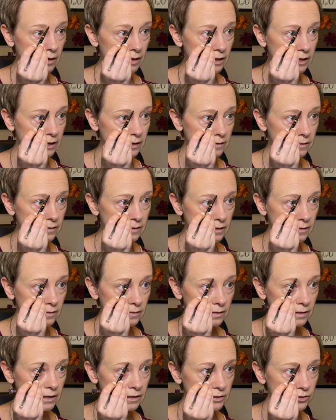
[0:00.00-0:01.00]
And this
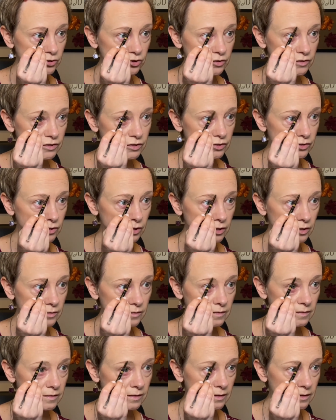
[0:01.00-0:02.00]
kind of just
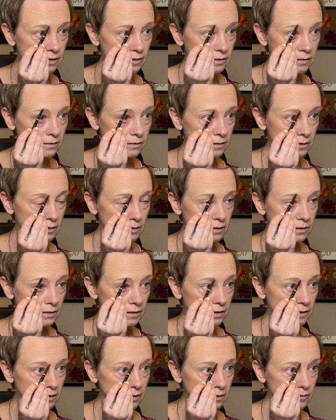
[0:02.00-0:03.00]
starts to
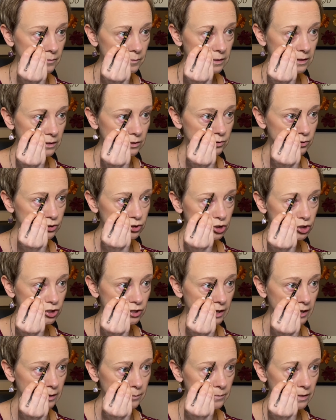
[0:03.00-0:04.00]
give me a good shape.